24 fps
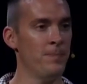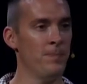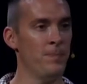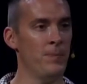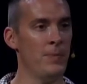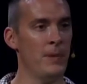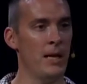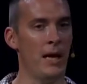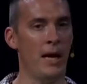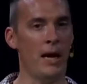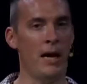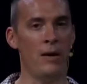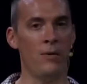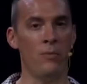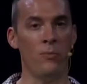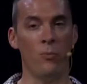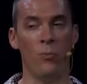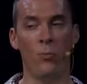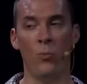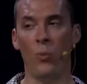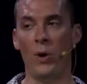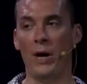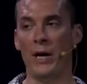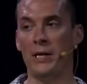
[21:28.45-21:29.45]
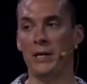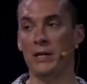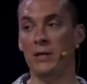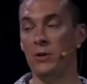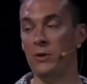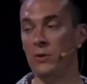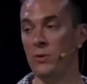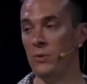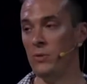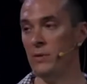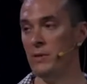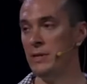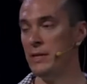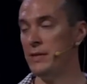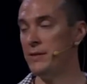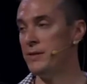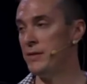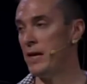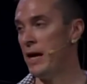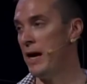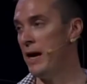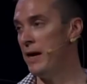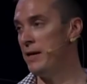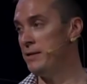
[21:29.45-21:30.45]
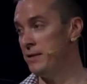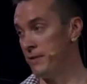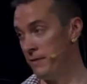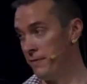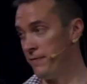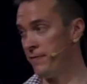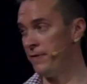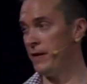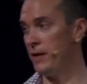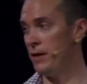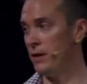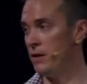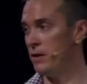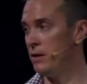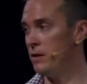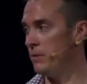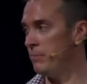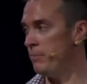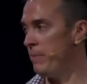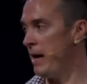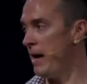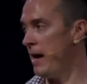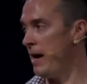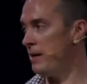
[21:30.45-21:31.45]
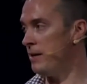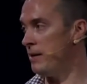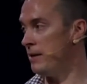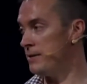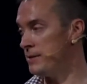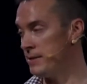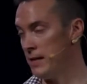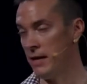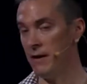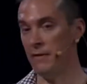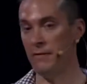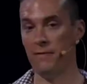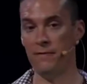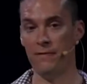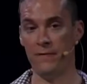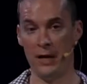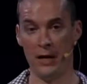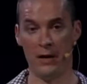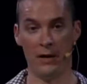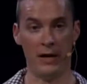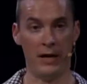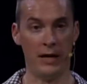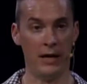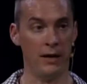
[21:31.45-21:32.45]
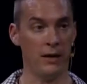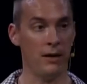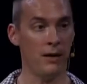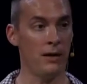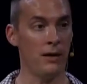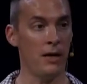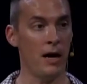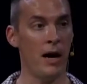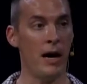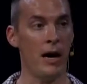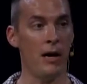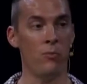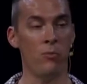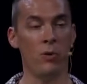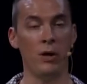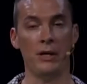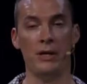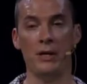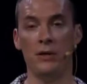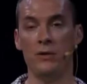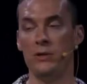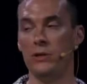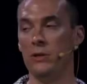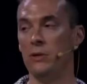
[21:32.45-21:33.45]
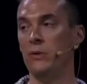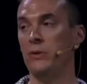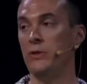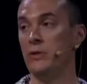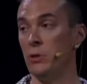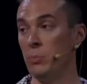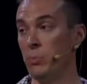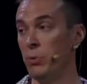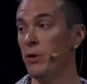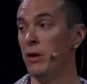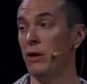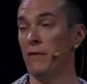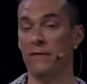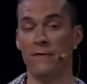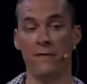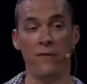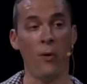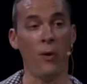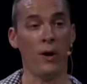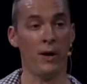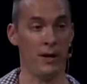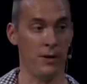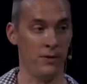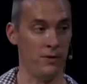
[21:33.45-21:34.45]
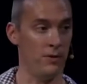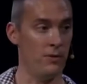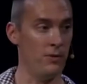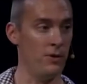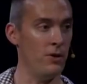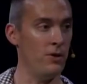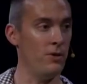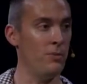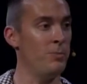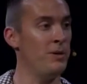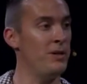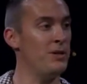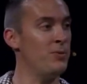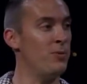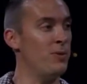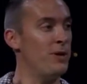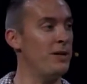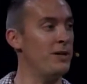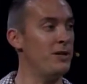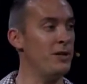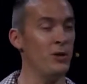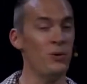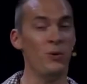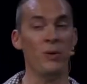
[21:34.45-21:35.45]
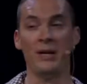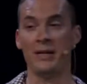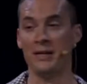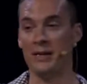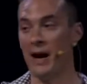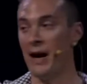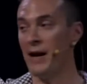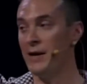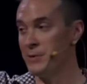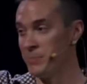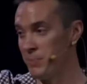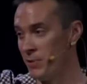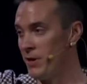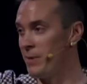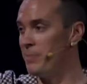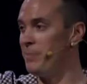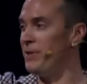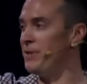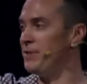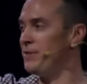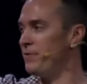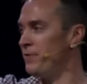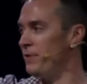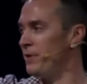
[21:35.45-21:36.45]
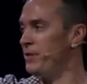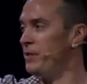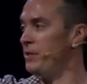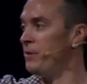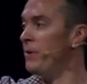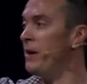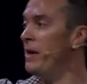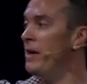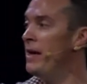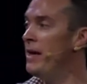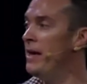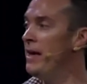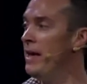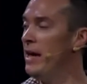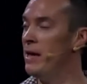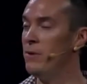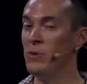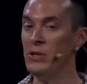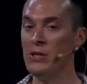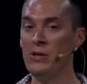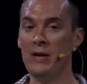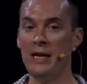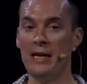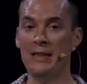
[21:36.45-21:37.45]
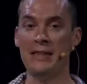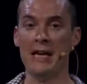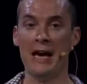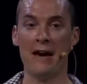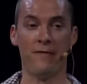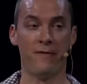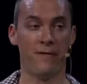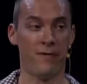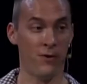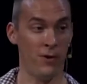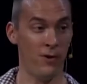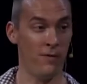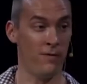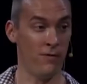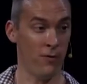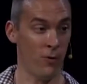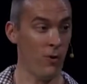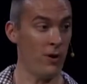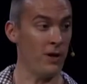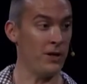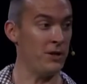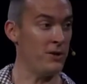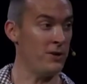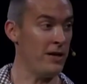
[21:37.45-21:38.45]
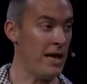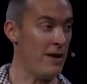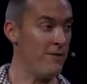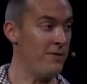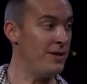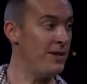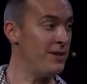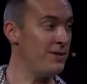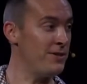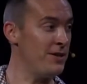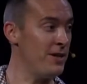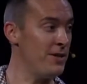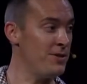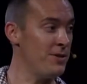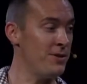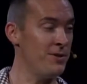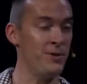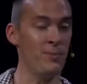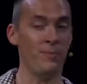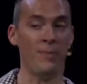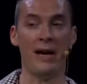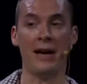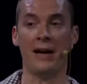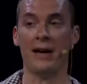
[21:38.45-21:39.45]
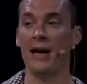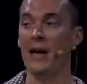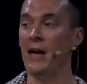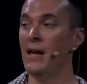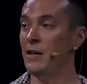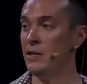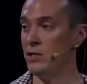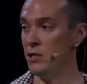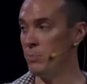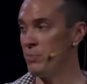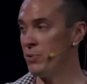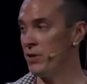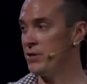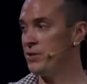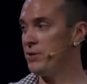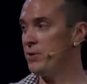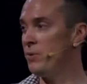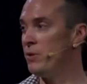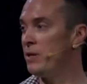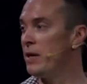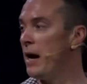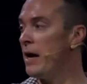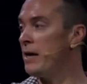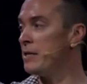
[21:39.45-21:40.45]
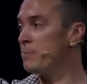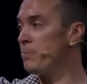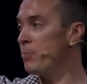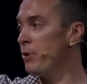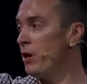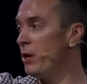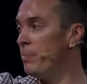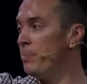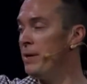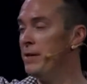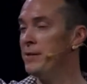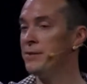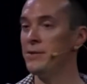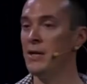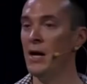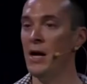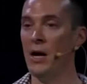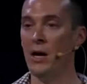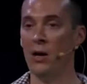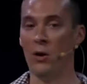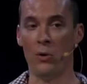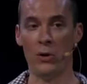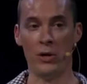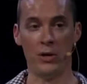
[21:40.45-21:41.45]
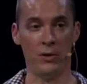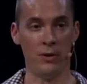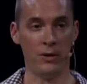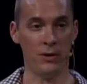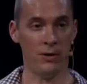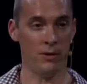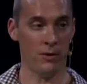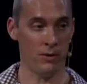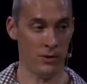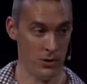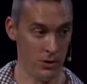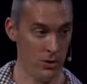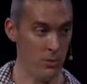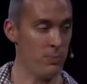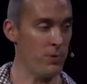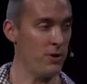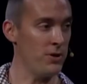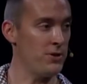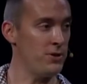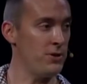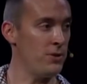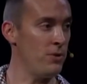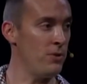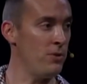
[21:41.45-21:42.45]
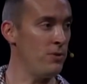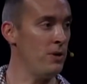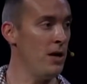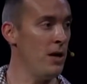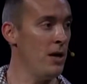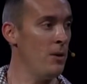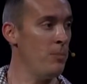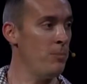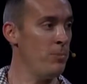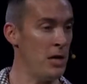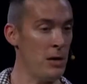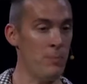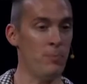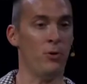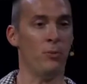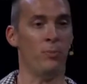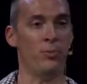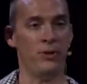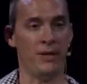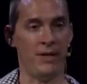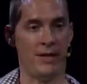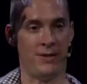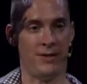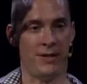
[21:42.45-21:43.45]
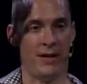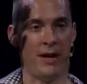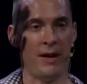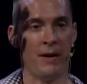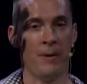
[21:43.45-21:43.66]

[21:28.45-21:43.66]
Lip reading: And when you decide to fear man instead of fearing God, what you do is you put a fork in the road between you and God's purpose for you. And when you hit that fork, you'll have a decision to make. Do you pursue God's purpose, or do you pursue people-pleasing?